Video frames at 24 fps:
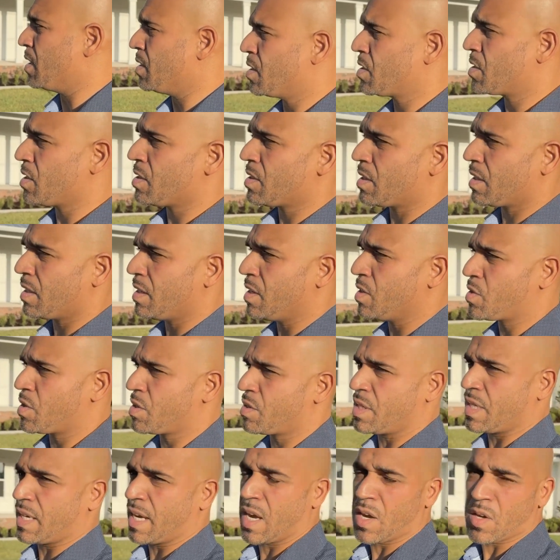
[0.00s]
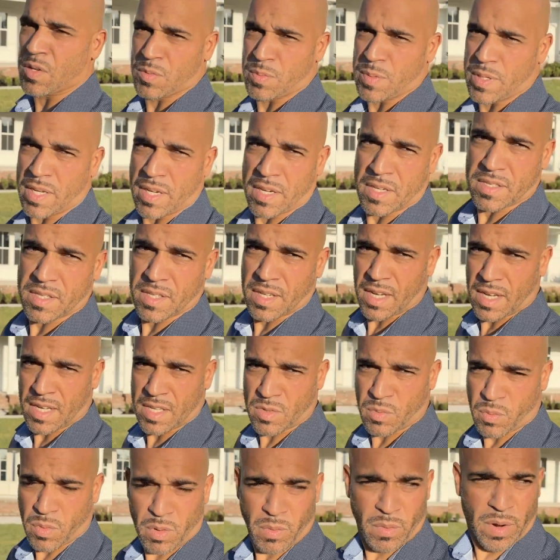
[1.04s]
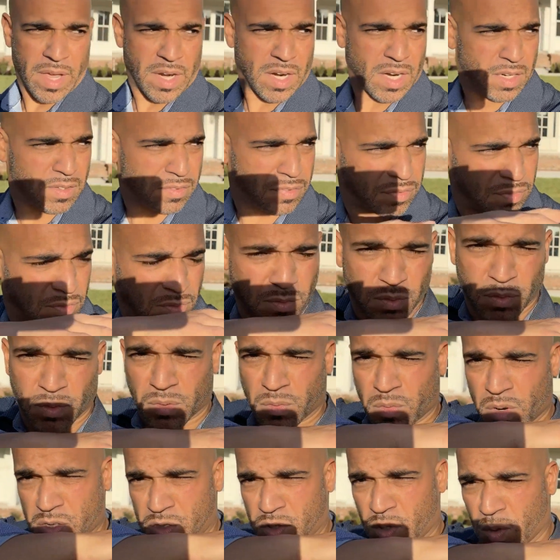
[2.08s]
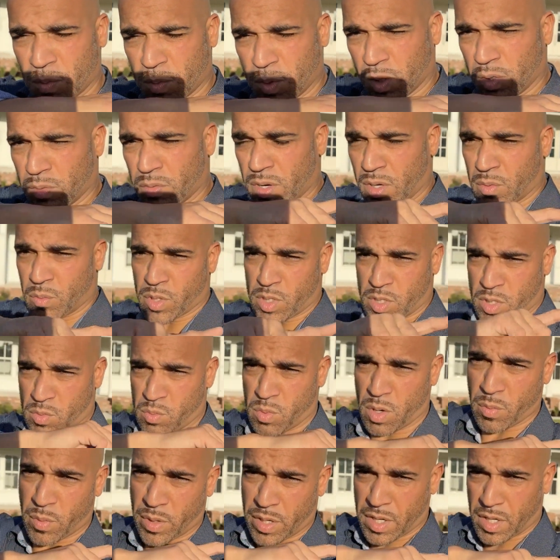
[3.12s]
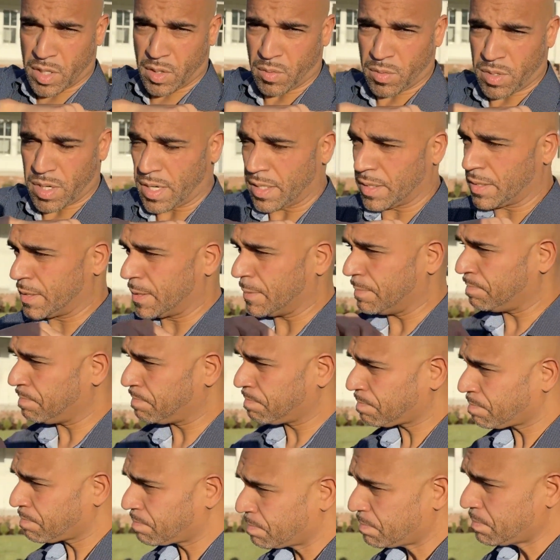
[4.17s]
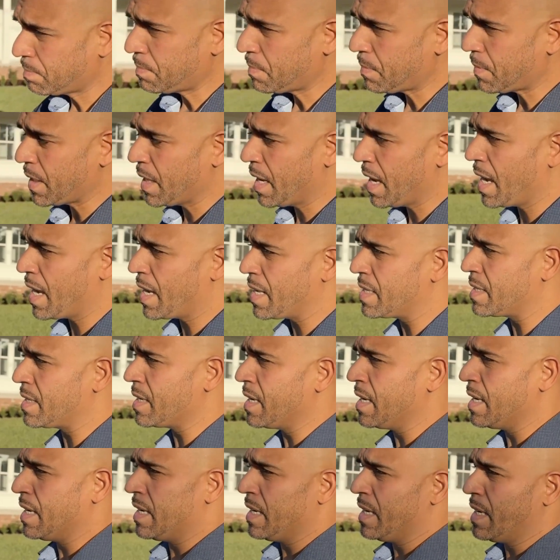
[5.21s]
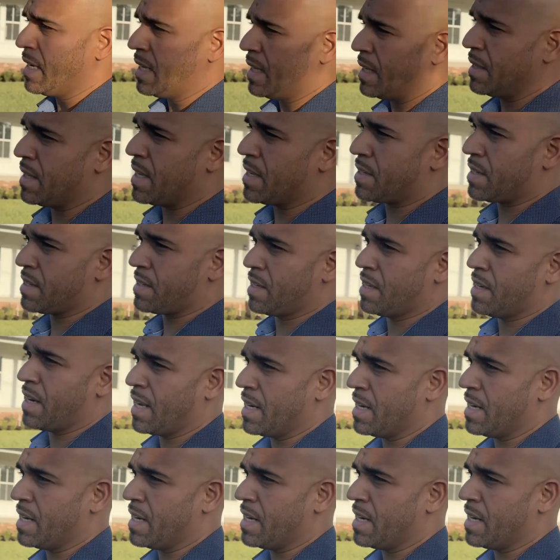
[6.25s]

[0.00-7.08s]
this is an interesting house because we're right off Roscoe Boulevard, which is where we're gonna go next. And this is in a